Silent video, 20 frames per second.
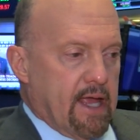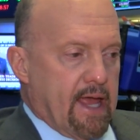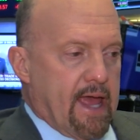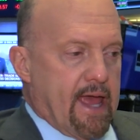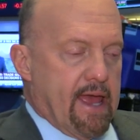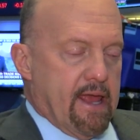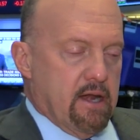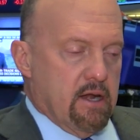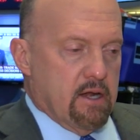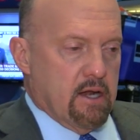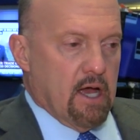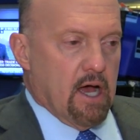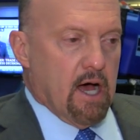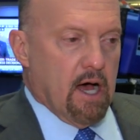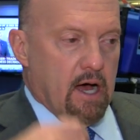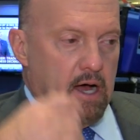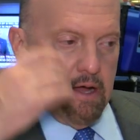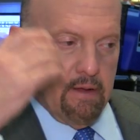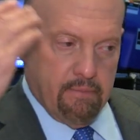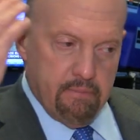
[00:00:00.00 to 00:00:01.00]
And
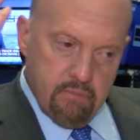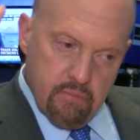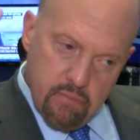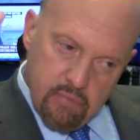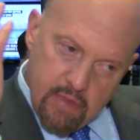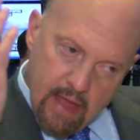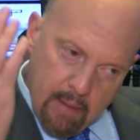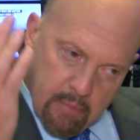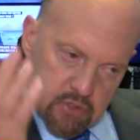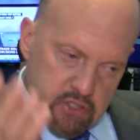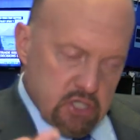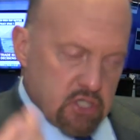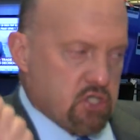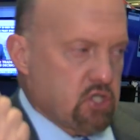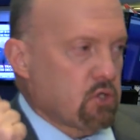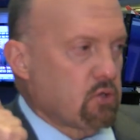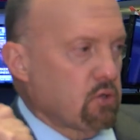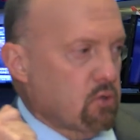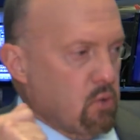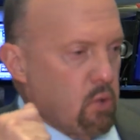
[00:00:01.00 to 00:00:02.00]
that was
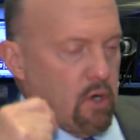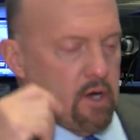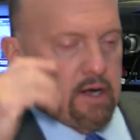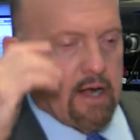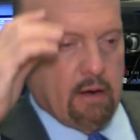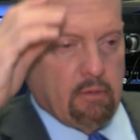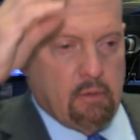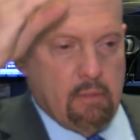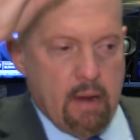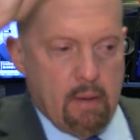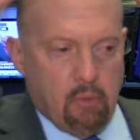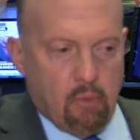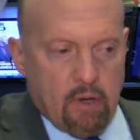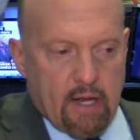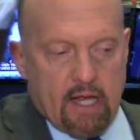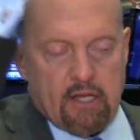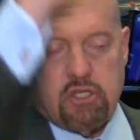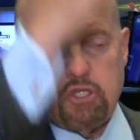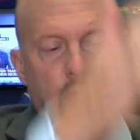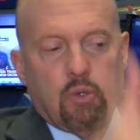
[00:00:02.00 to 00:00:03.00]
just a good quarter. Now remember, we
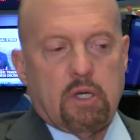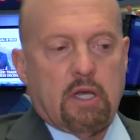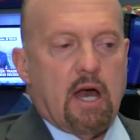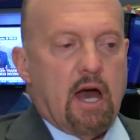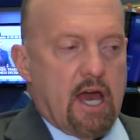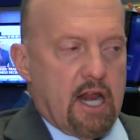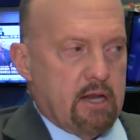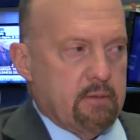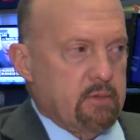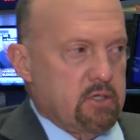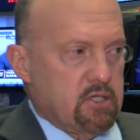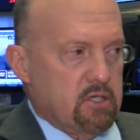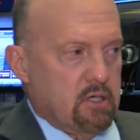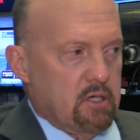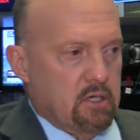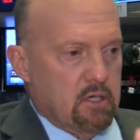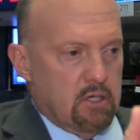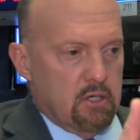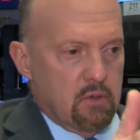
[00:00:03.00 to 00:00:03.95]
got two economies.